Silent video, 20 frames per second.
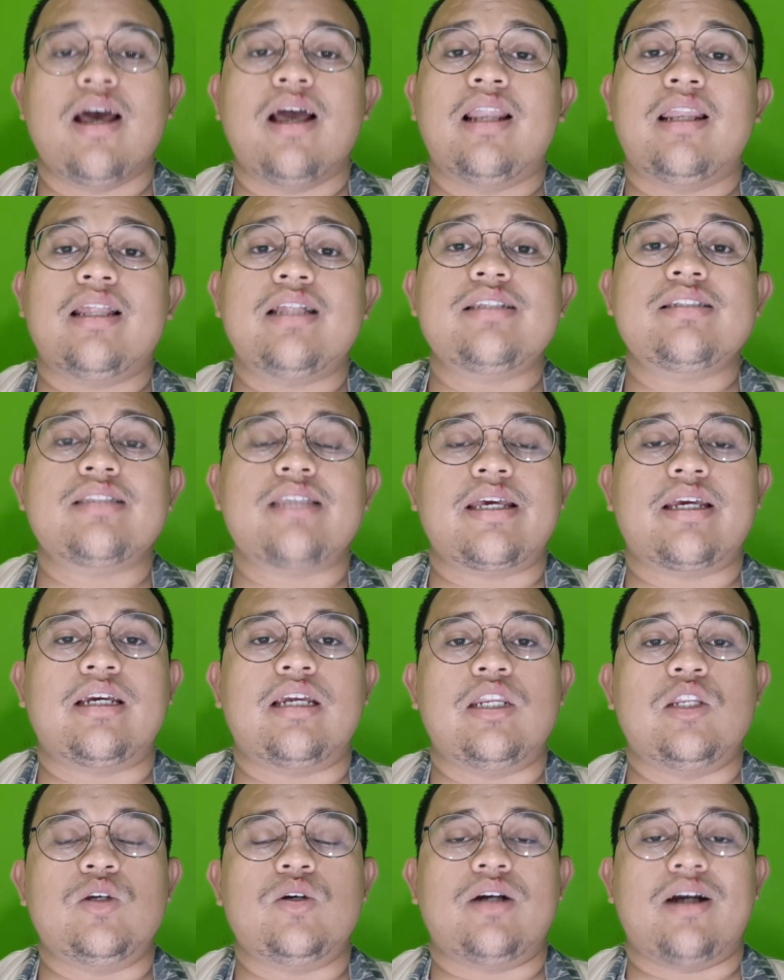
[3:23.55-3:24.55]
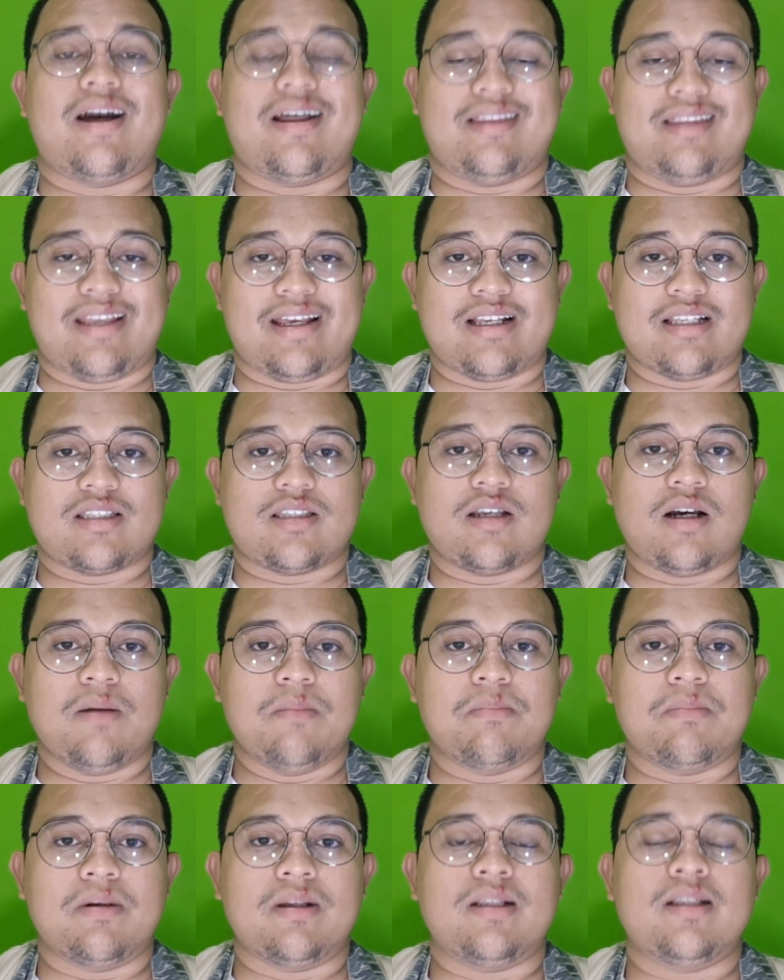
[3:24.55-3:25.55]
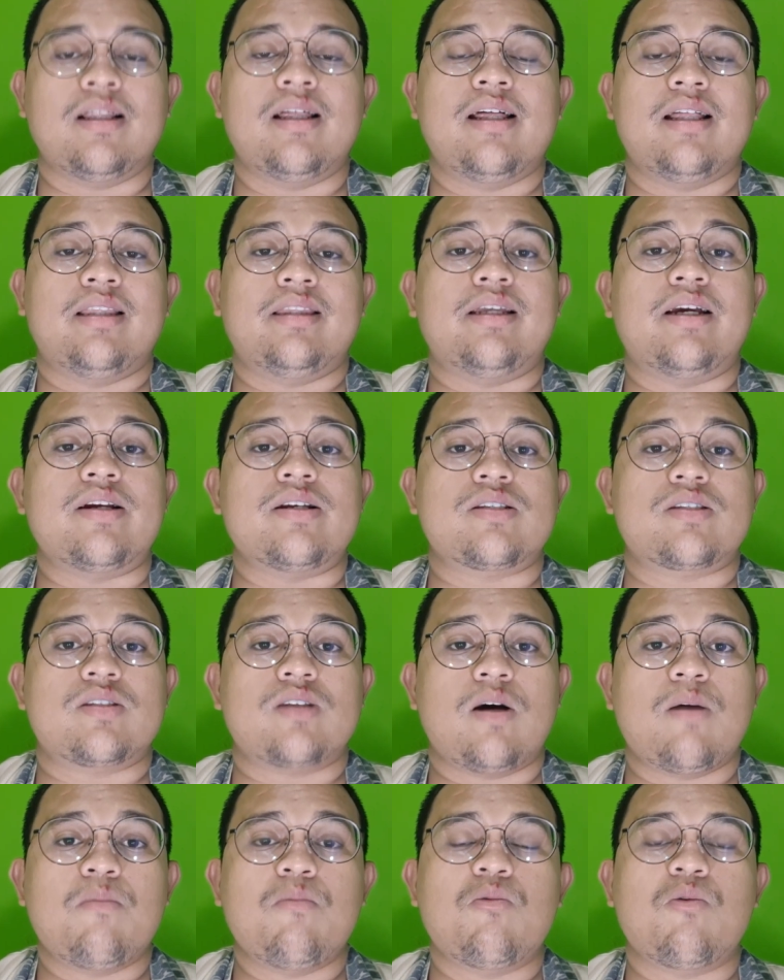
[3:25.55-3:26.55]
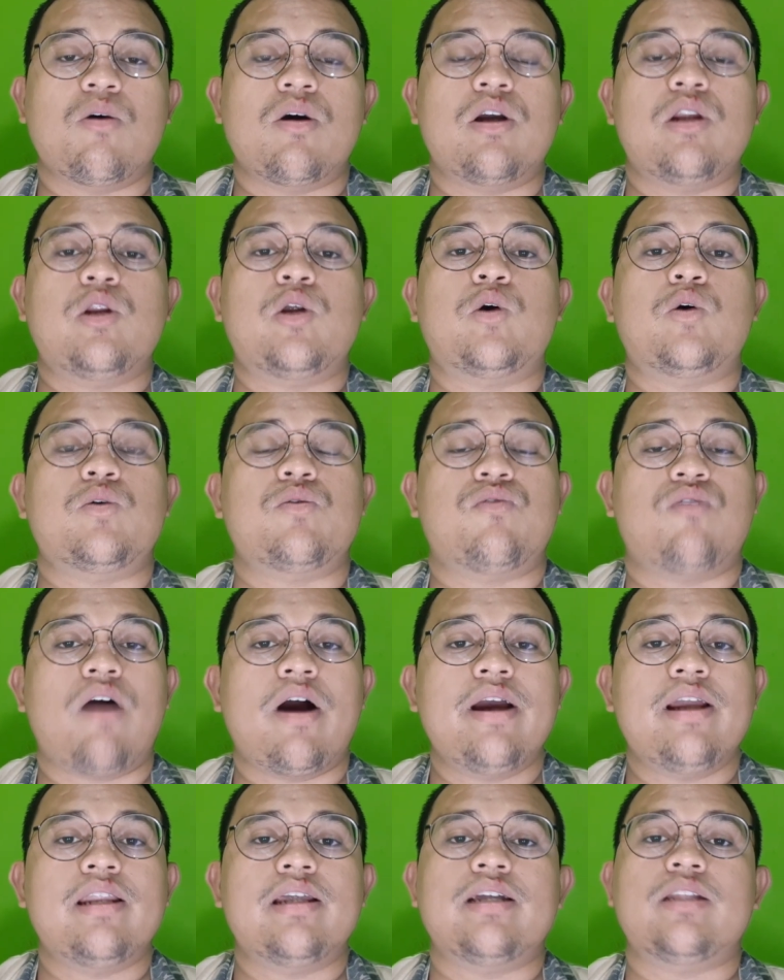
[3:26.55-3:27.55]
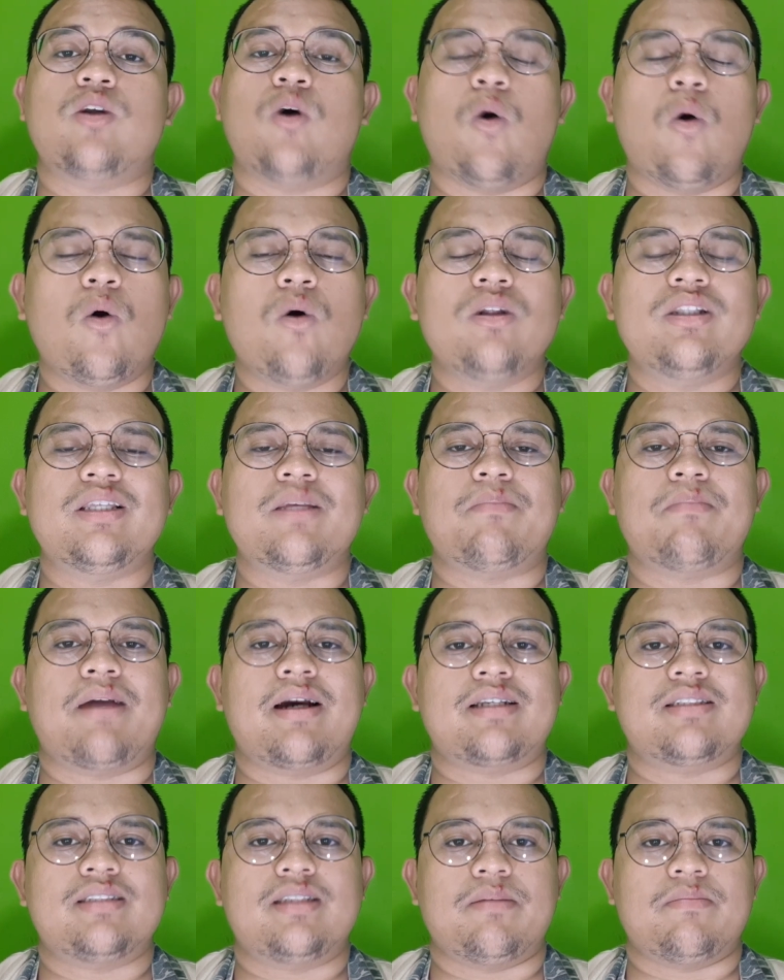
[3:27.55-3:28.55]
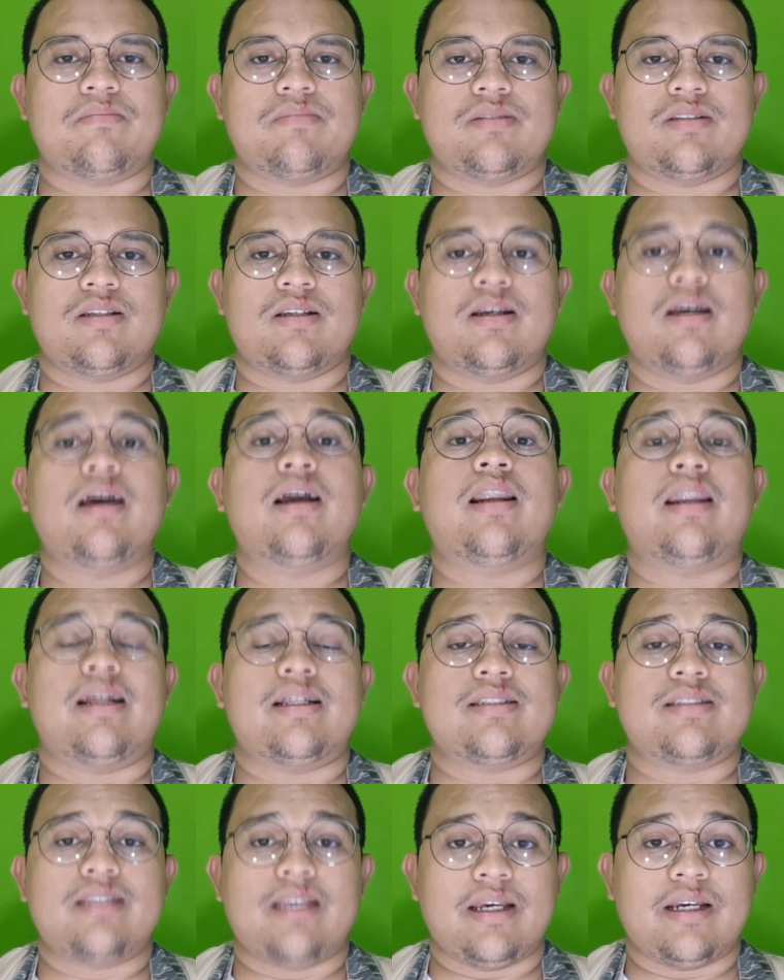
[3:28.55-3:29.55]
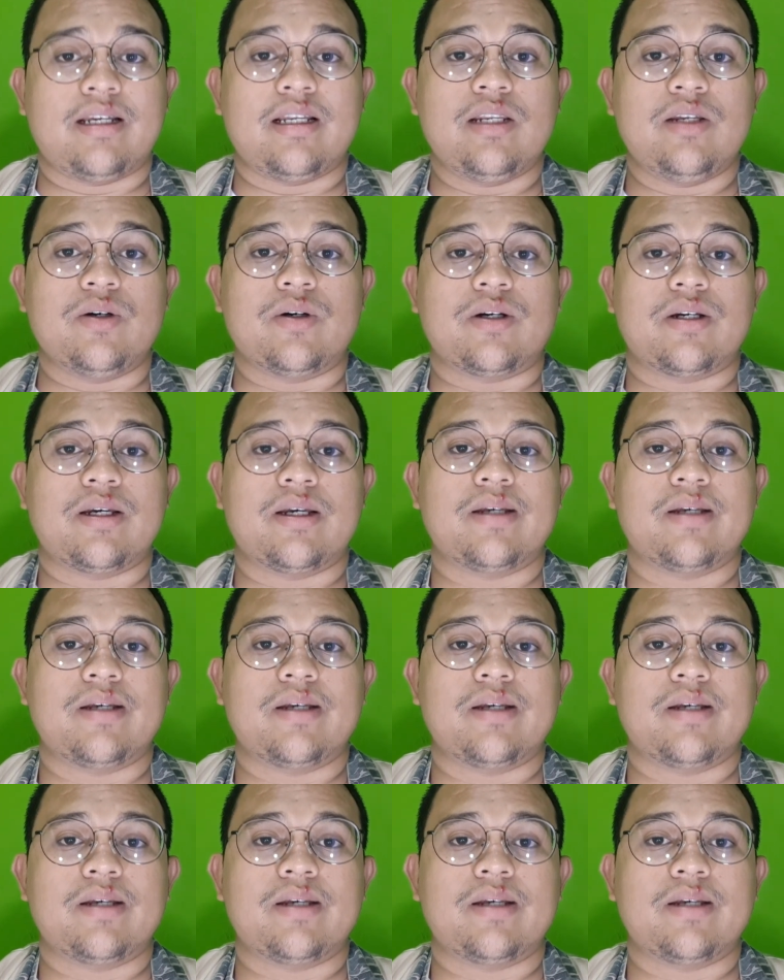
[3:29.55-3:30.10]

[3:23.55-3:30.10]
Let's take a look at the example. There is someone who violates all the maxims. Let's take a look.